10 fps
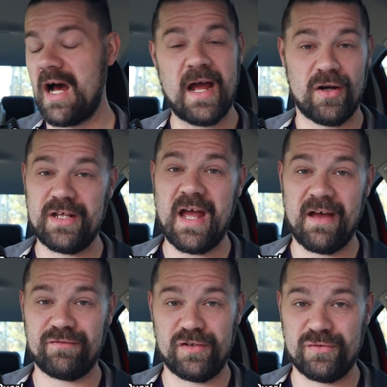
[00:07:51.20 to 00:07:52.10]
I already
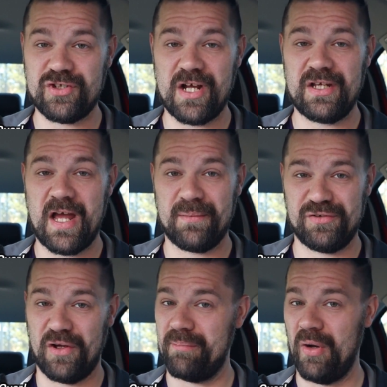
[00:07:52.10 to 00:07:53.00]
have 2 shiny
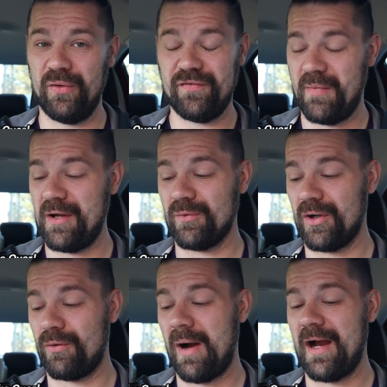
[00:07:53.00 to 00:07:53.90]
Absol. Both of mine were
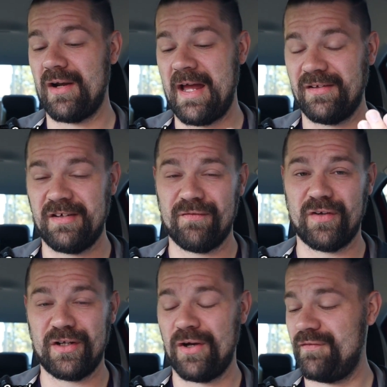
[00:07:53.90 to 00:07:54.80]
acquired at
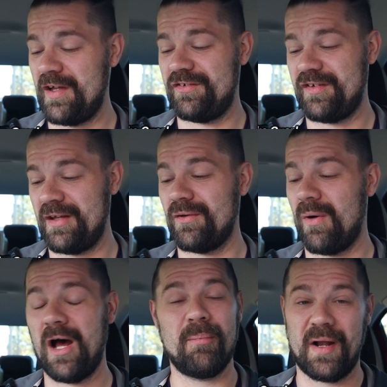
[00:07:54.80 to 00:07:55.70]
different Go Fests in the
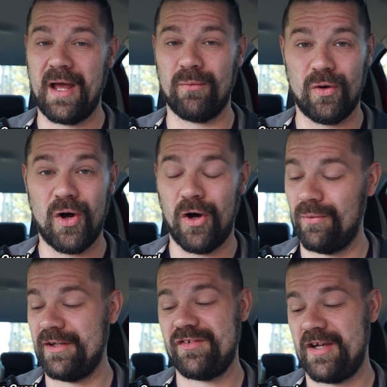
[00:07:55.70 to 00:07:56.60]
wild, but I will
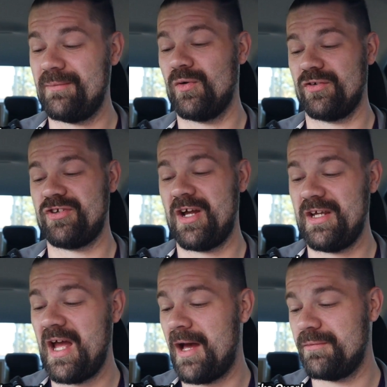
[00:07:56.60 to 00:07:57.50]
always take more
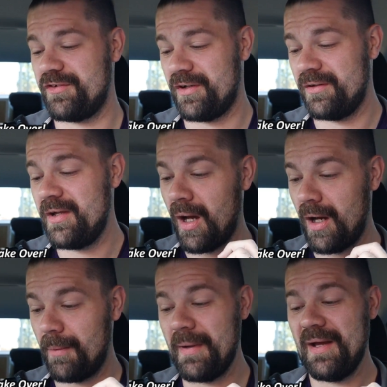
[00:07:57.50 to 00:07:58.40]
shiny
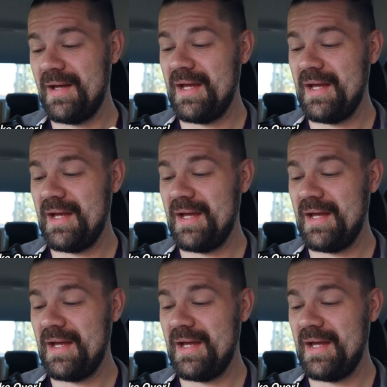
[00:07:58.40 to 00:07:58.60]
Absol.